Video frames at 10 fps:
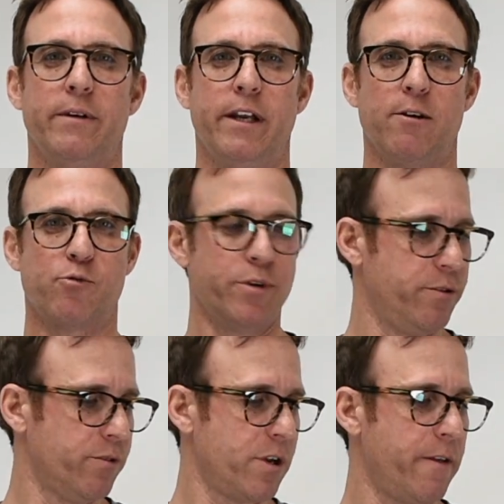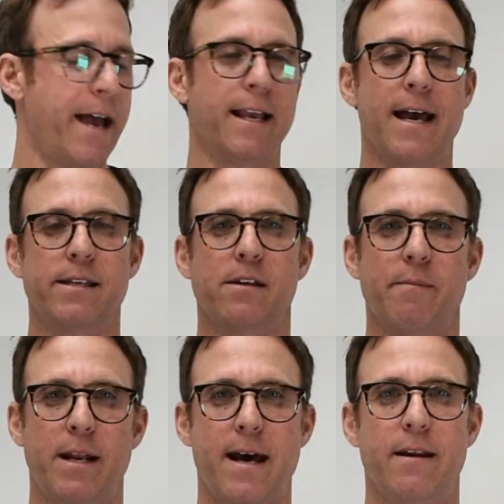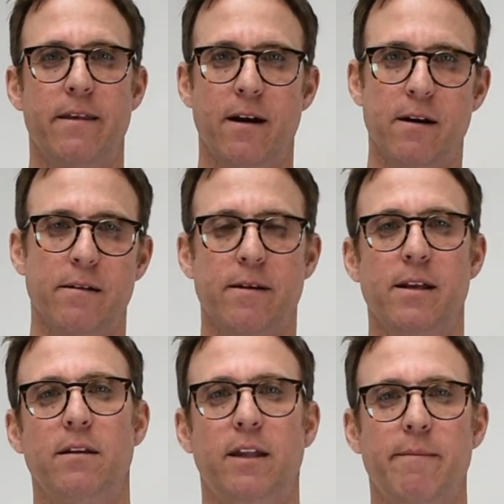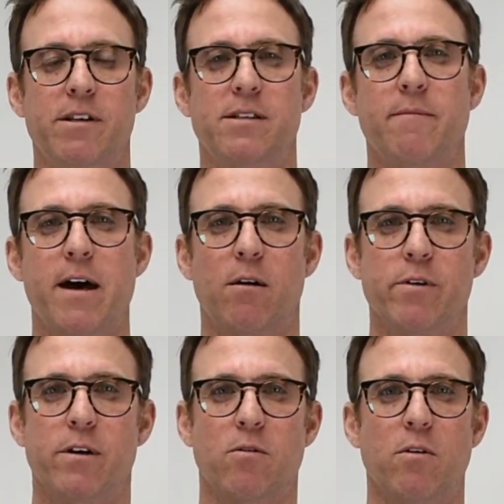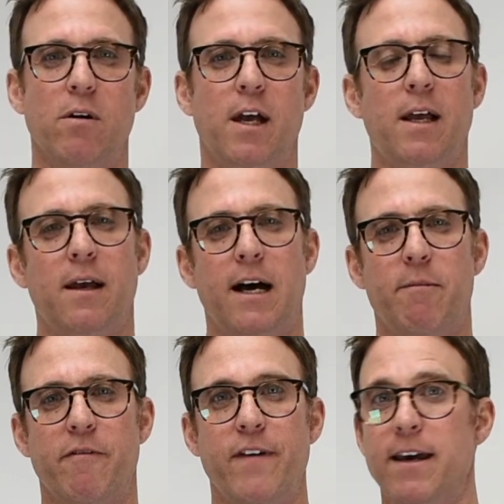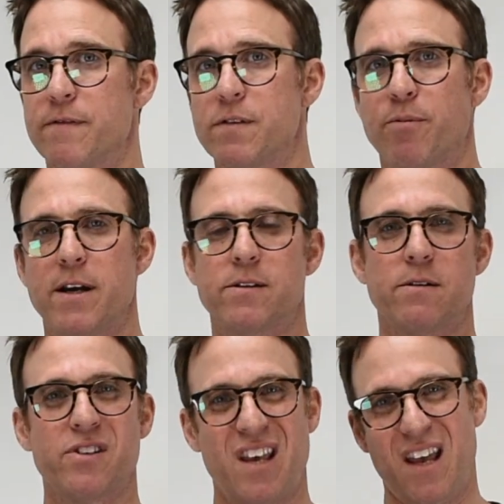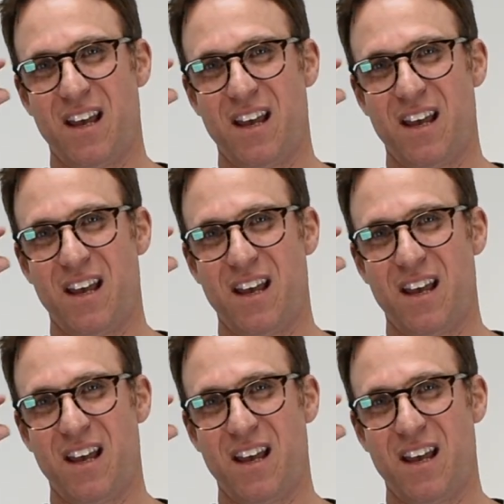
It helps reduce all that gas coming out of there and limits the amount of recoil. I'm a fan of suppressors.